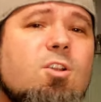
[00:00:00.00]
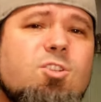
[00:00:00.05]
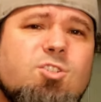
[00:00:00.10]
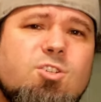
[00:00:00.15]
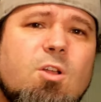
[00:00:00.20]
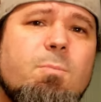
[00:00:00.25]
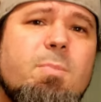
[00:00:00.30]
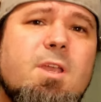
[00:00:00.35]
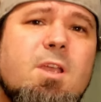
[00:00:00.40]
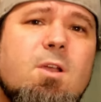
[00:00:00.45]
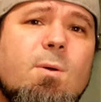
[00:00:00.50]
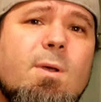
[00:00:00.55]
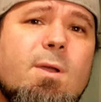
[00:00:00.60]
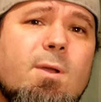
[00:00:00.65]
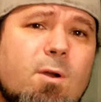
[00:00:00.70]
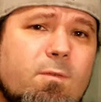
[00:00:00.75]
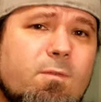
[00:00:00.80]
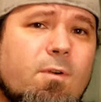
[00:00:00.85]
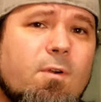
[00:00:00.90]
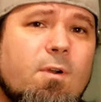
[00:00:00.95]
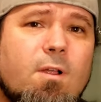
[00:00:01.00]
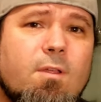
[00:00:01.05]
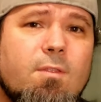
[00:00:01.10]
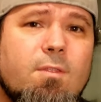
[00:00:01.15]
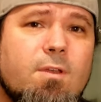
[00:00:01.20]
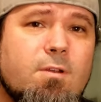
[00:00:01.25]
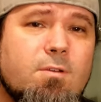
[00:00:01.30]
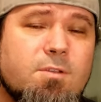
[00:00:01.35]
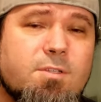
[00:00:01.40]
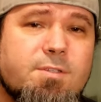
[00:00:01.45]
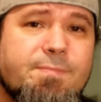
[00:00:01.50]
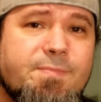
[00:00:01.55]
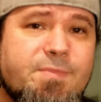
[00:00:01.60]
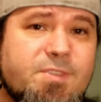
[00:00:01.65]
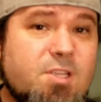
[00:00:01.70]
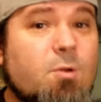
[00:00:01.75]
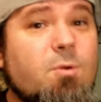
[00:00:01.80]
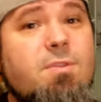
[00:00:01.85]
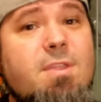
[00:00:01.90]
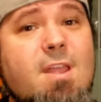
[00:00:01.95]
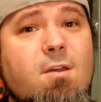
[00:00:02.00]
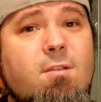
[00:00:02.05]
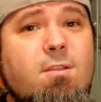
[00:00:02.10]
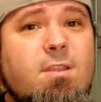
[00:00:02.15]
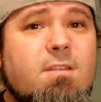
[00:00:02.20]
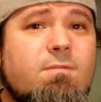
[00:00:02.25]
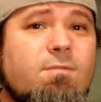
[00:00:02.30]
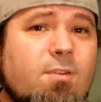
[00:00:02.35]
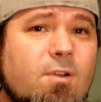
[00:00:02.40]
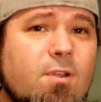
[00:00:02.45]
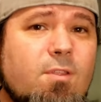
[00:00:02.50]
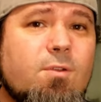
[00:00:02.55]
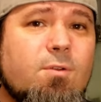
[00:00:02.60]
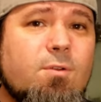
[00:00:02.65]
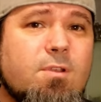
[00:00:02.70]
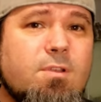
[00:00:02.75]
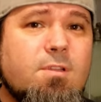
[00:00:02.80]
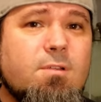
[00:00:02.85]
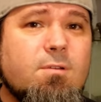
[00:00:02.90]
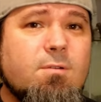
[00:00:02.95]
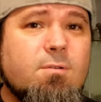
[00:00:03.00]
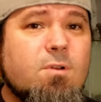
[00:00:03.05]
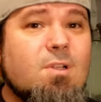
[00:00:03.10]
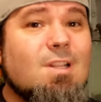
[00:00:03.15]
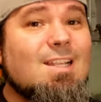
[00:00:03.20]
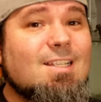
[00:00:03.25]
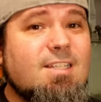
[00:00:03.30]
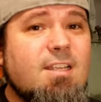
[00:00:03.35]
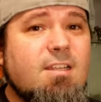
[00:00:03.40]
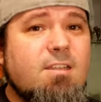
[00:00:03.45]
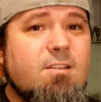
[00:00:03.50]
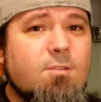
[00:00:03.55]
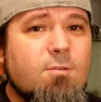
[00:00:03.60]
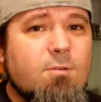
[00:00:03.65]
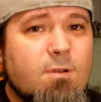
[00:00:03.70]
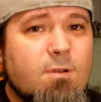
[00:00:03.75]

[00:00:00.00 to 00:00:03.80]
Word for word: So I'll be going over all those. So without any further ado, let's get to the